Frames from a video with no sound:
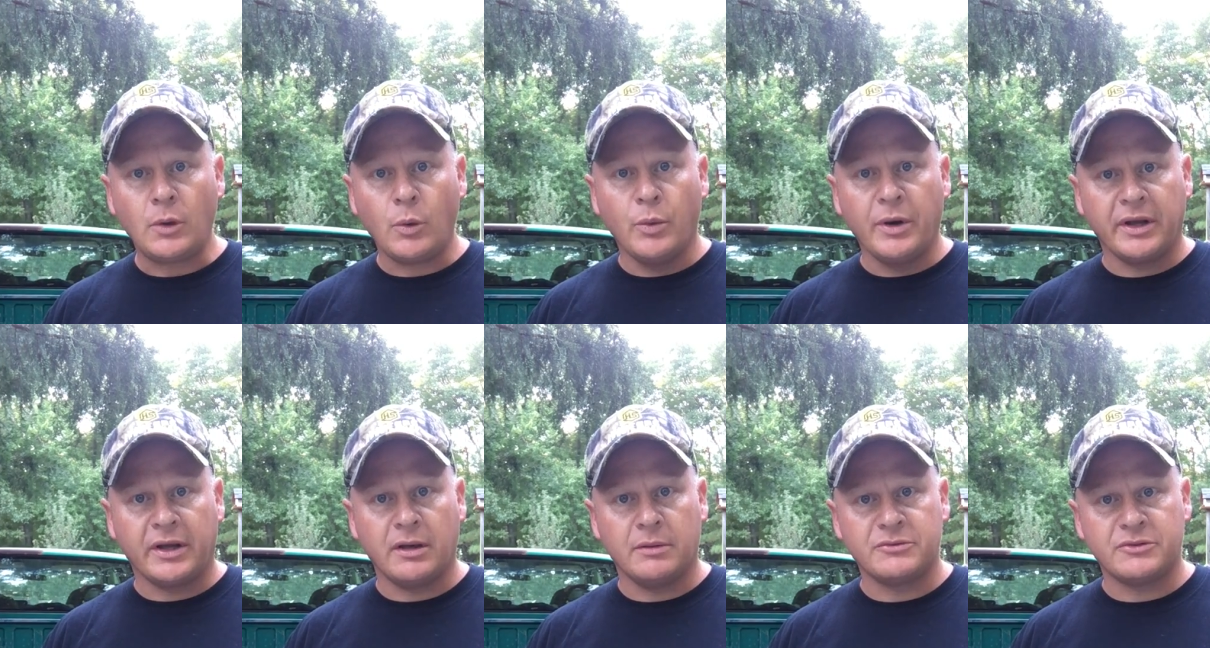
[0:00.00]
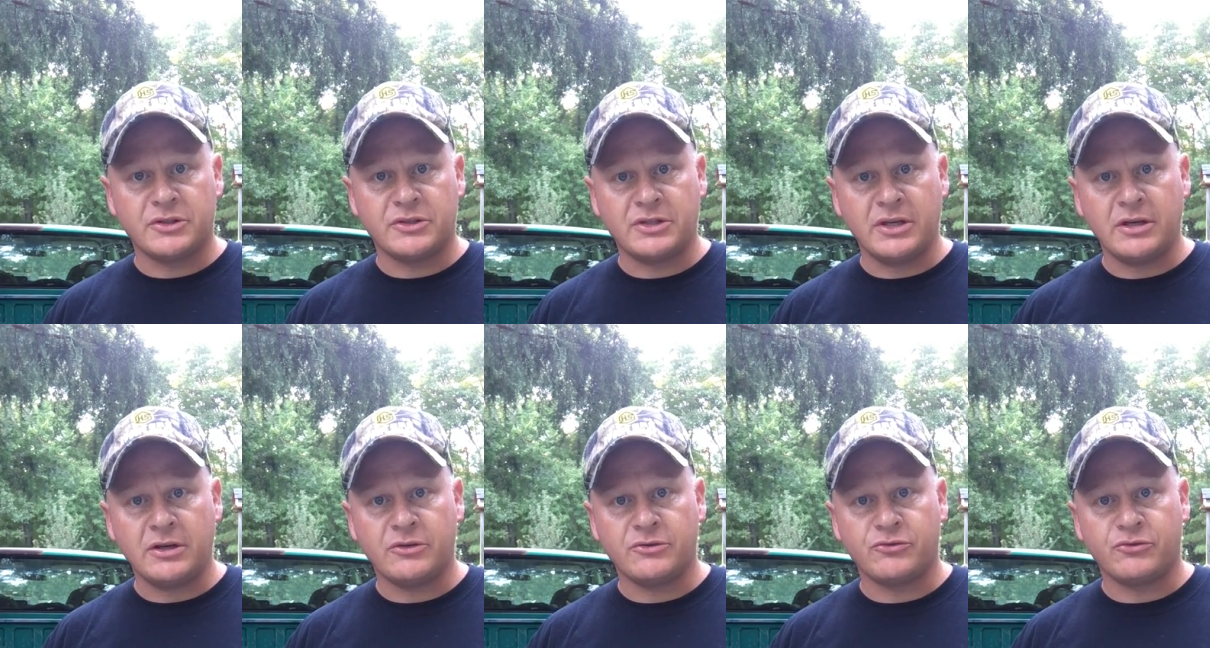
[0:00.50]
when it comes to
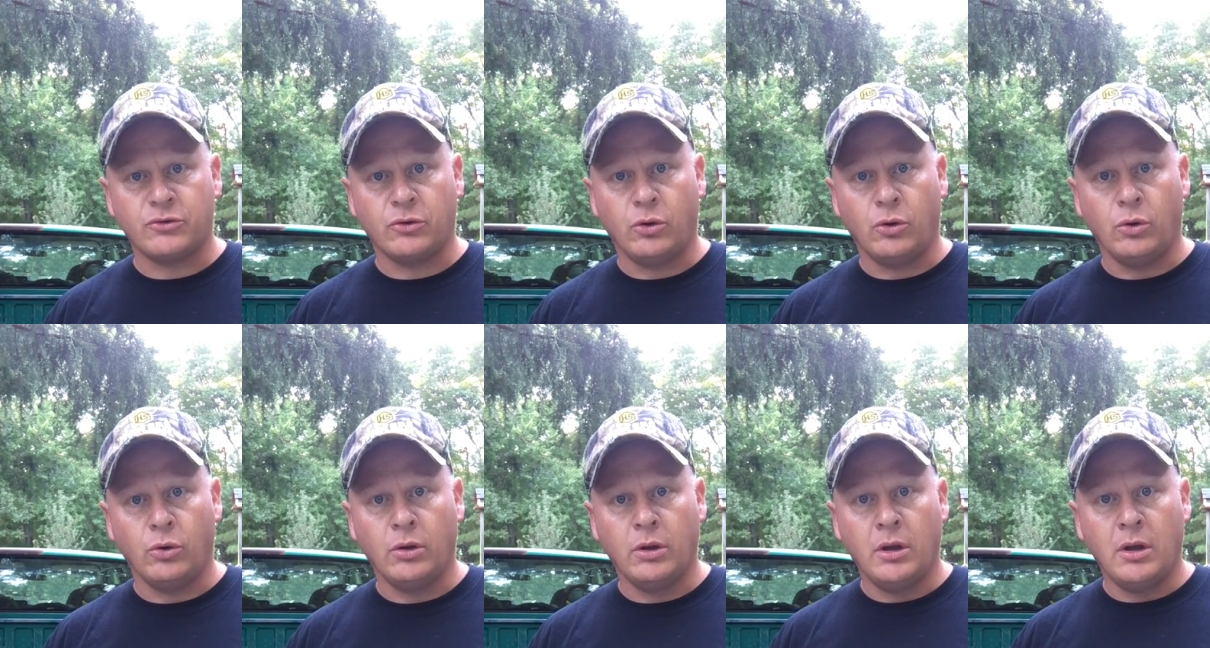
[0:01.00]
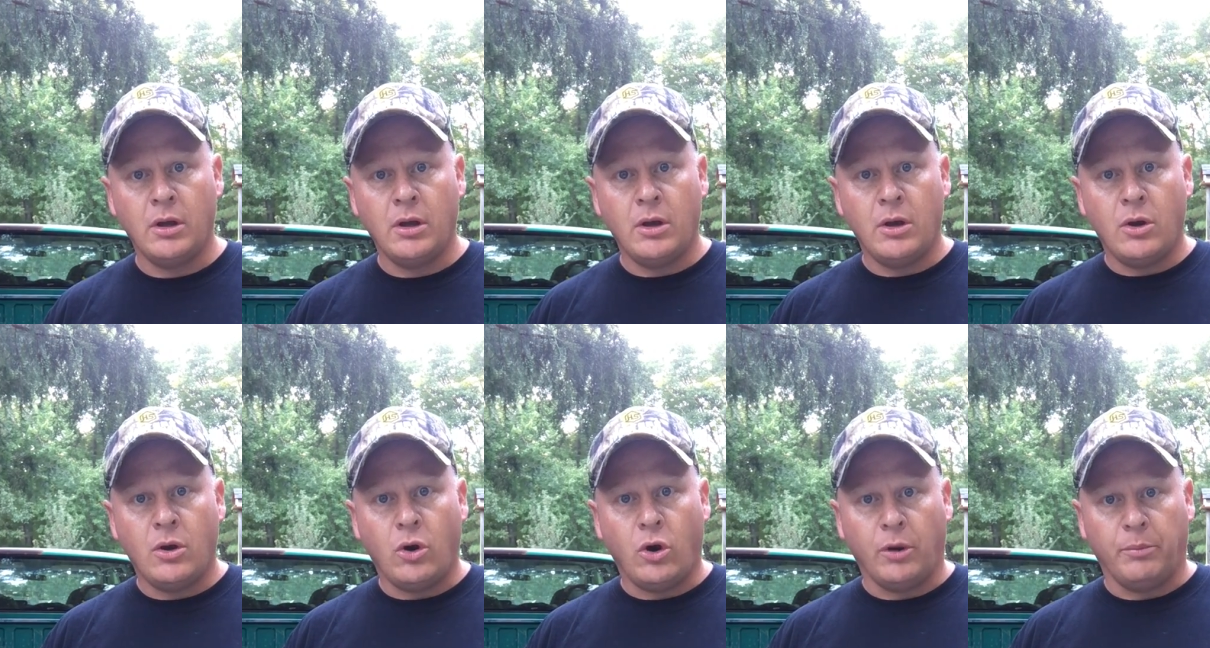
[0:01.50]
scent control
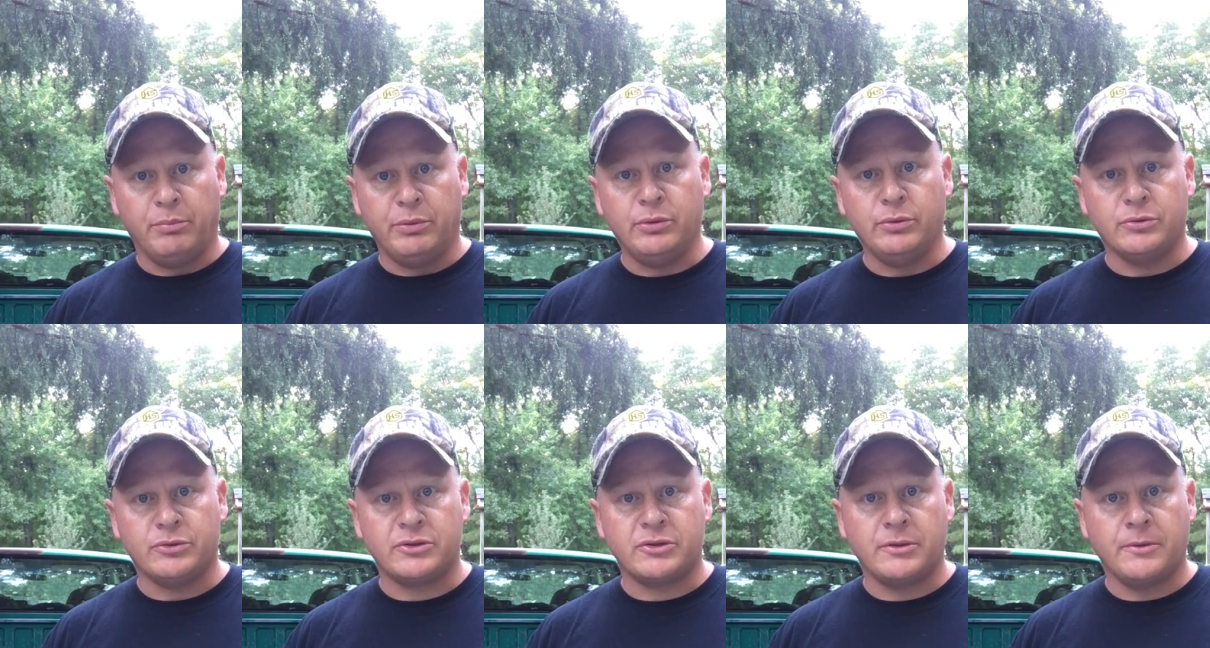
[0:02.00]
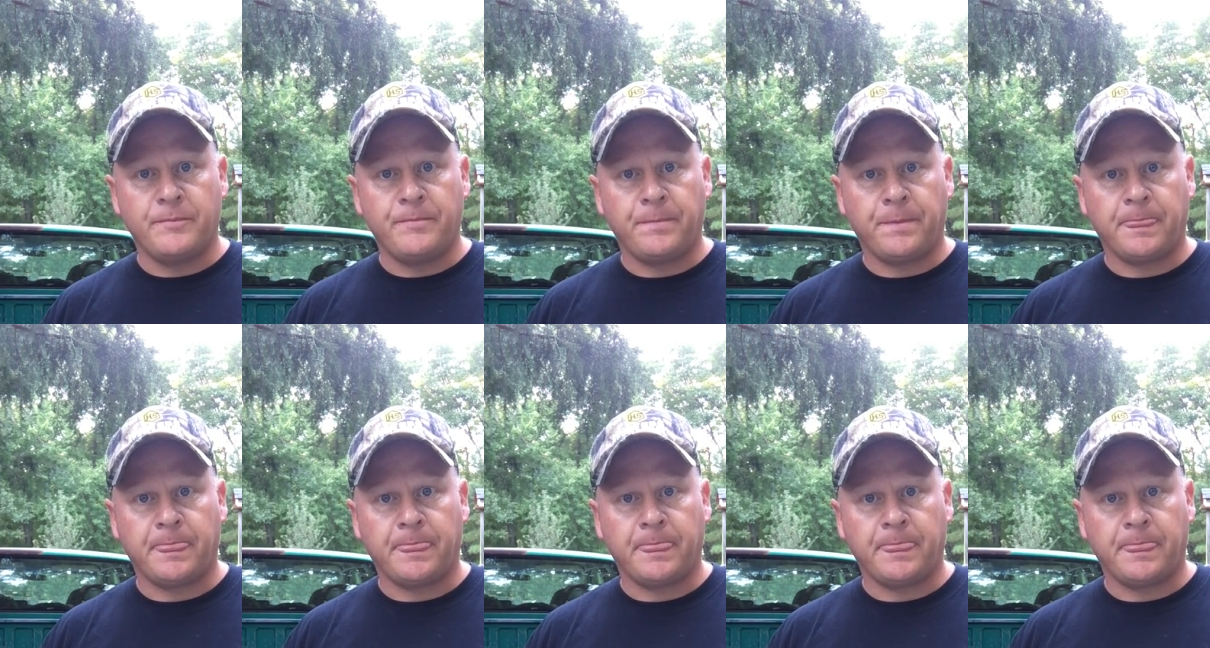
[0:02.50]
are boots.